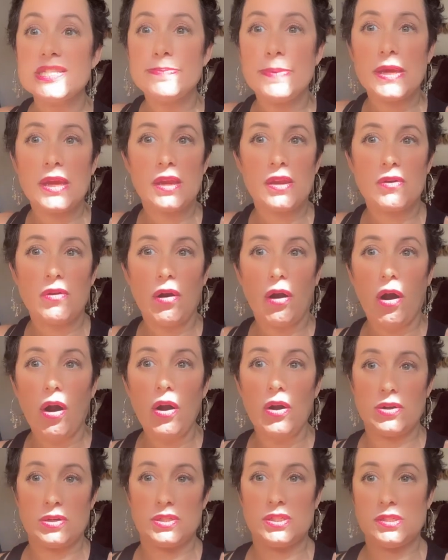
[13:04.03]
you not speaking your
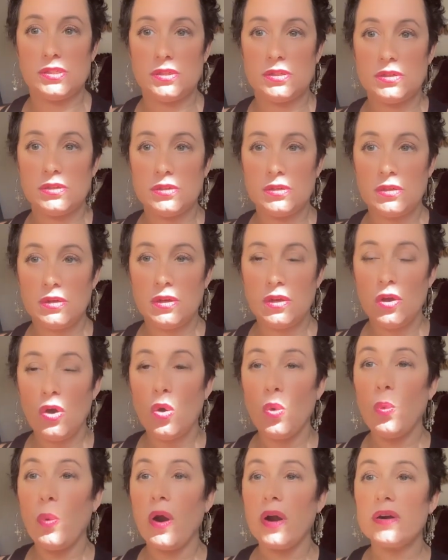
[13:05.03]
heart?
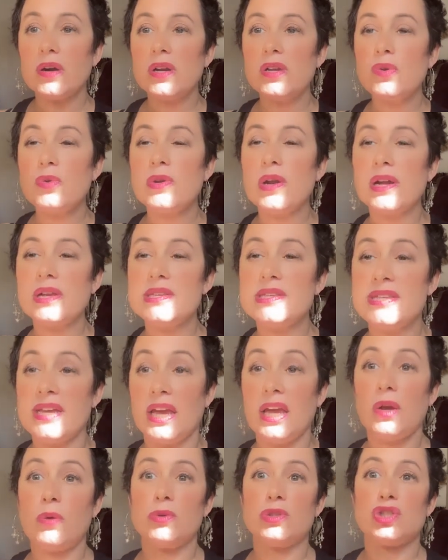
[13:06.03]
Where are you not
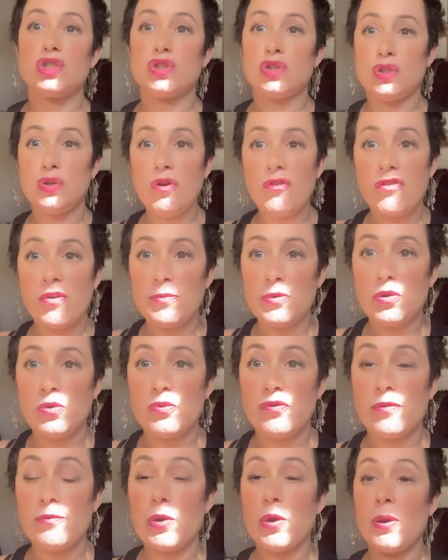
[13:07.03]
saying what's true from
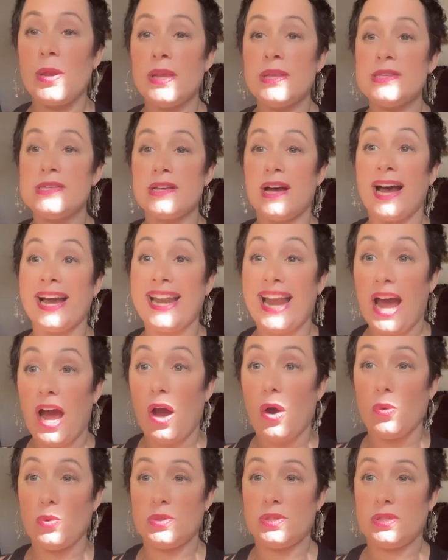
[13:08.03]
you, from your inside
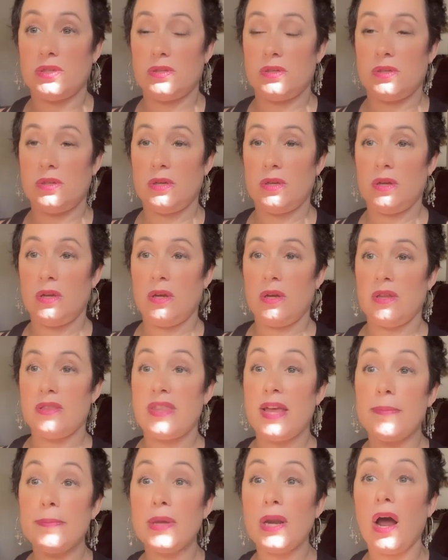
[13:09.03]
out?
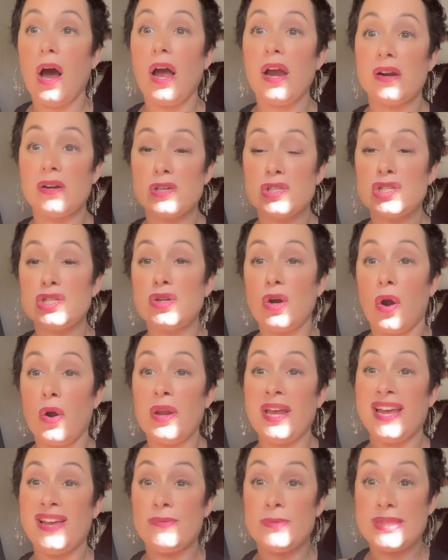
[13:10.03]
Them and I are
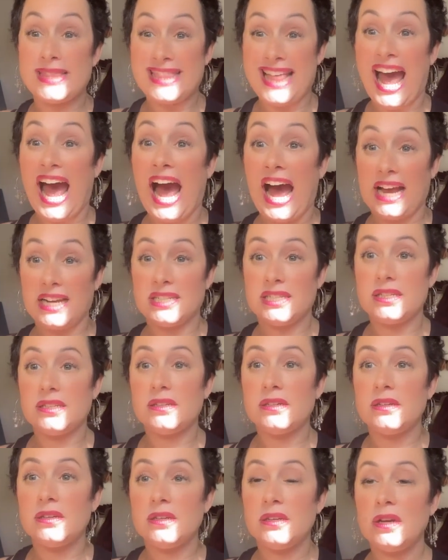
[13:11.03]
starting with
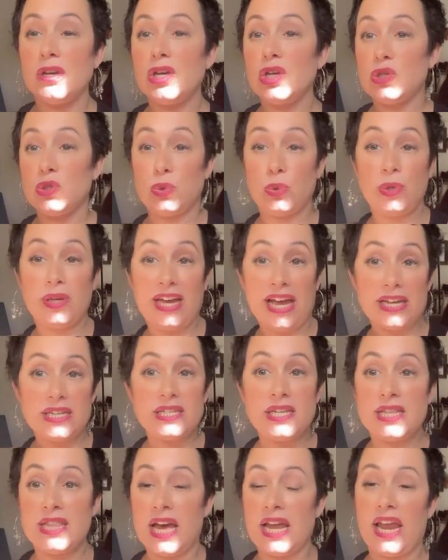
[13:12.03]
that to
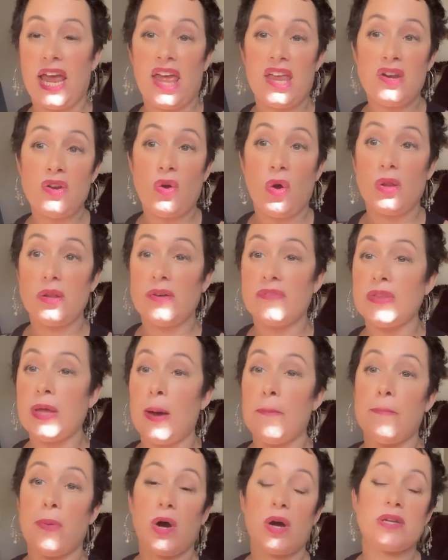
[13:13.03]
get to that end goal of
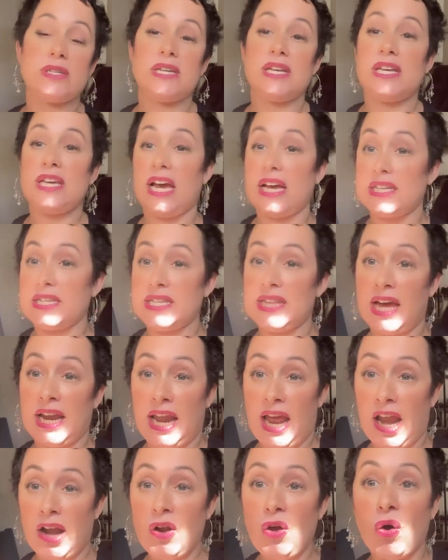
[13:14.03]
that book, to get to
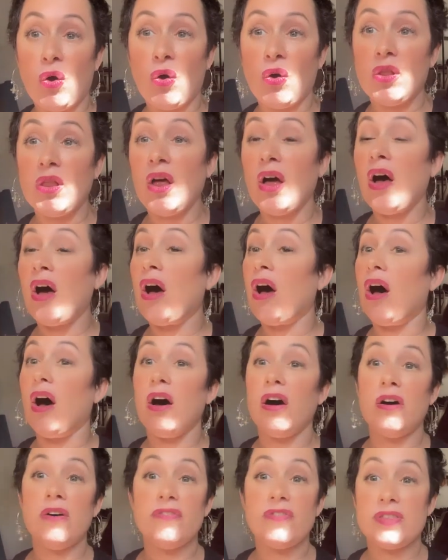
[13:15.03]
that end goal
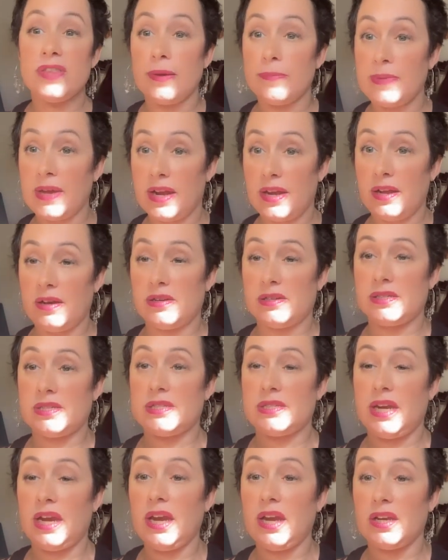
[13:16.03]
of them getting
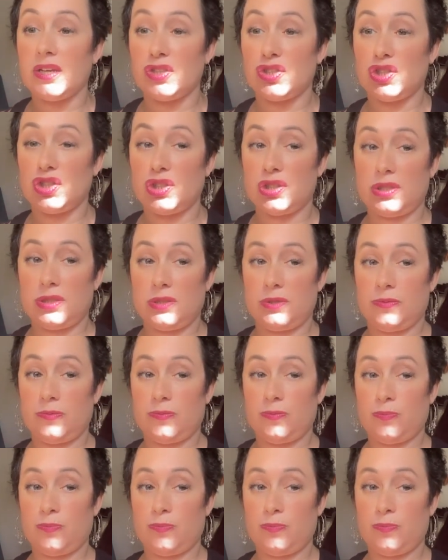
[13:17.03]
on stage.